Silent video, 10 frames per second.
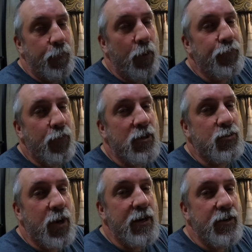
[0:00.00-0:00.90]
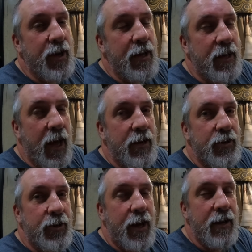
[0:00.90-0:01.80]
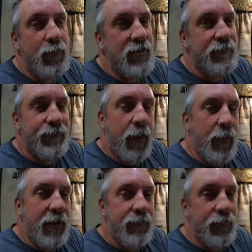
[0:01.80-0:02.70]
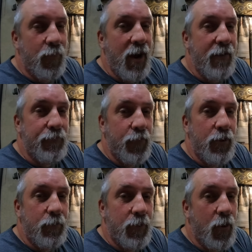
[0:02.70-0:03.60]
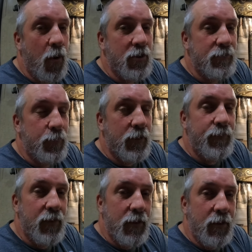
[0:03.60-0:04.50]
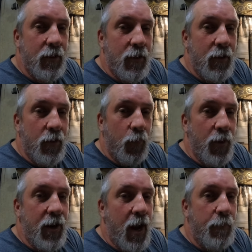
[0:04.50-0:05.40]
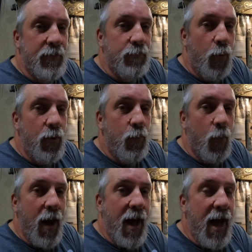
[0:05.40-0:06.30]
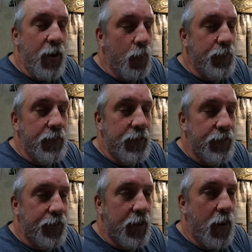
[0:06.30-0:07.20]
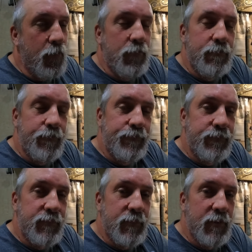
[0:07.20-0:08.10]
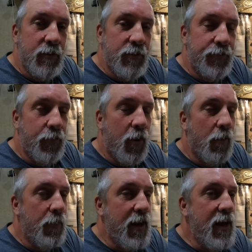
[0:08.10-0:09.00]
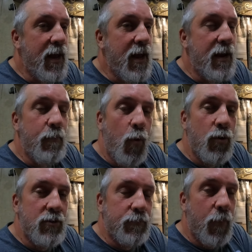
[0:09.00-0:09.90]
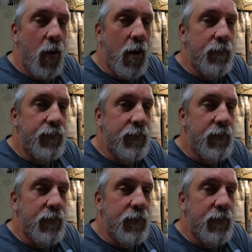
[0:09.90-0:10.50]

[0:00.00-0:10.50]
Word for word: Most frustrating day kind of today, which, I mean, we're having fun regardless, but we got up this morning wide open to go to our main morning spot.